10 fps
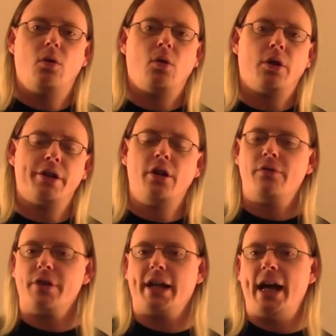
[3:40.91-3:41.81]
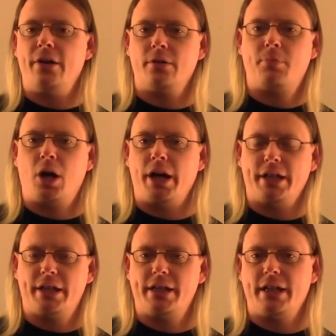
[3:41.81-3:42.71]
or an over-the-counter
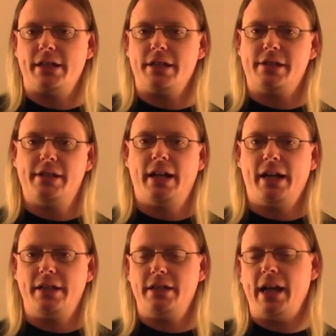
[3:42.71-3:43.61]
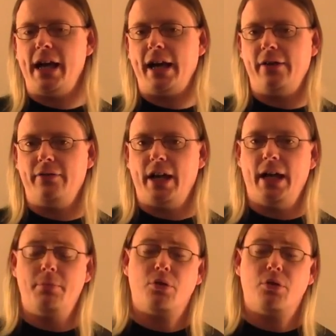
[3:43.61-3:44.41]
product that does not have a